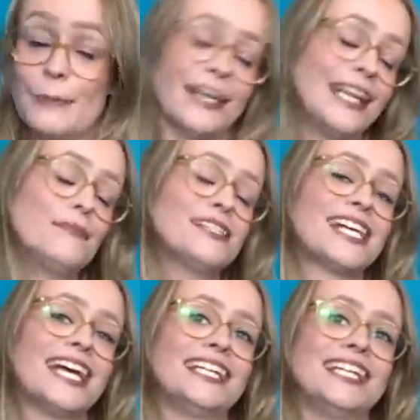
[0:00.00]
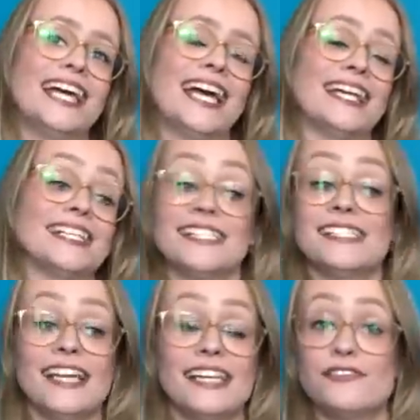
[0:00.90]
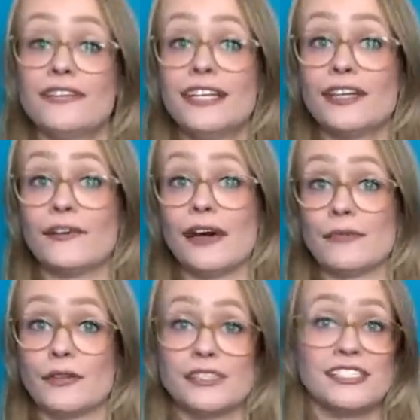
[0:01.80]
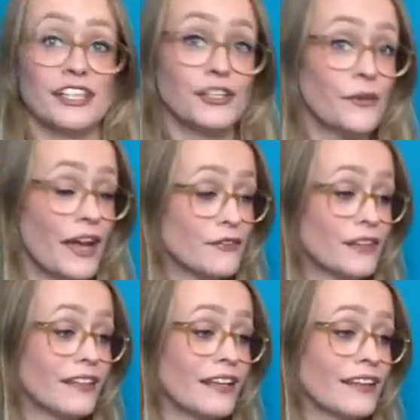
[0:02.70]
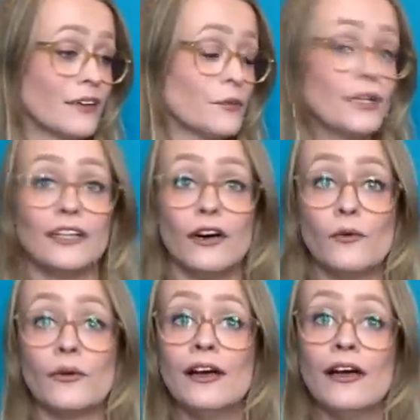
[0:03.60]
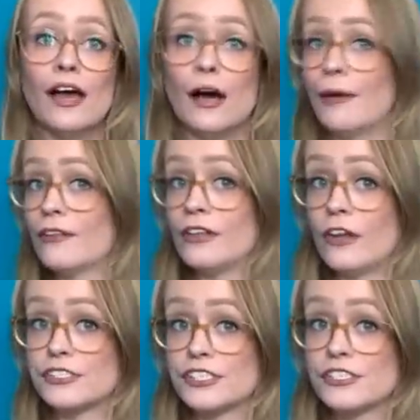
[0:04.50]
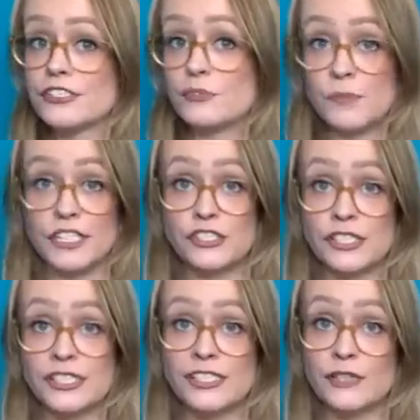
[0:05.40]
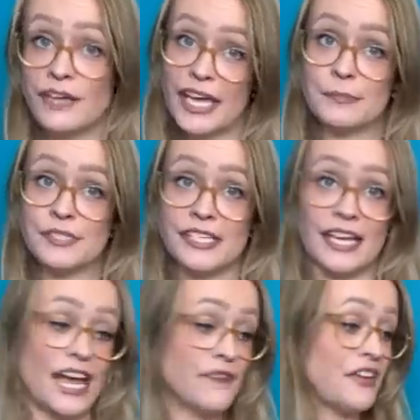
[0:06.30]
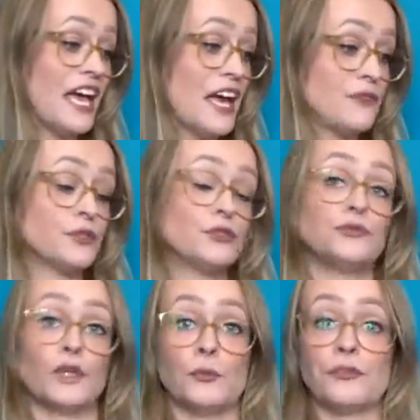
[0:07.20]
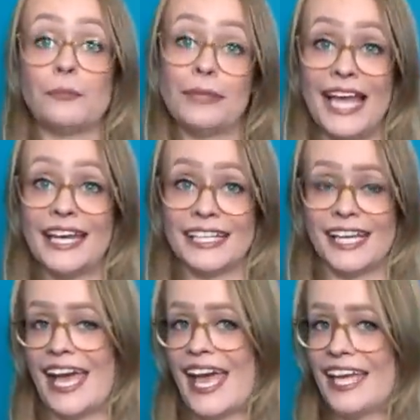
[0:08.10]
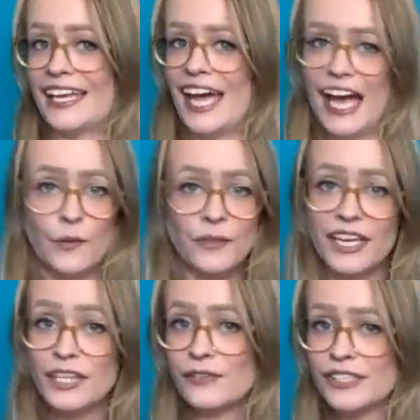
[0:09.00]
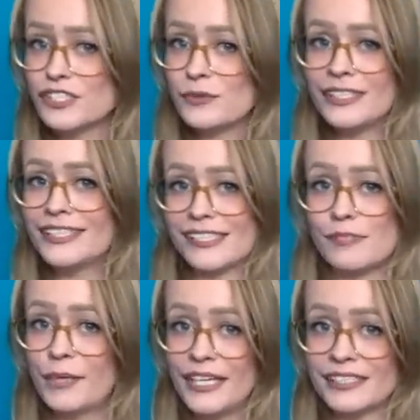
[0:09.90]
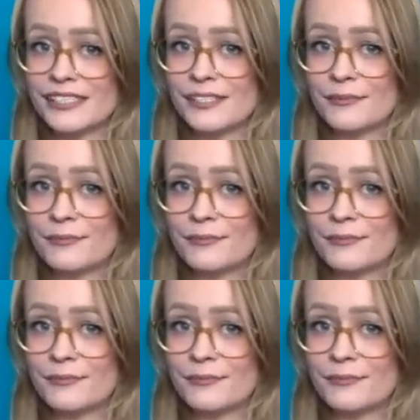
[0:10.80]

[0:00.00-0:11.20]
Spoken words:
My name is Kaylee, and in today's video, I'm going to tell you everything that we know about the largest species of apes that have ever roamed the planet and how they eventually disappeared.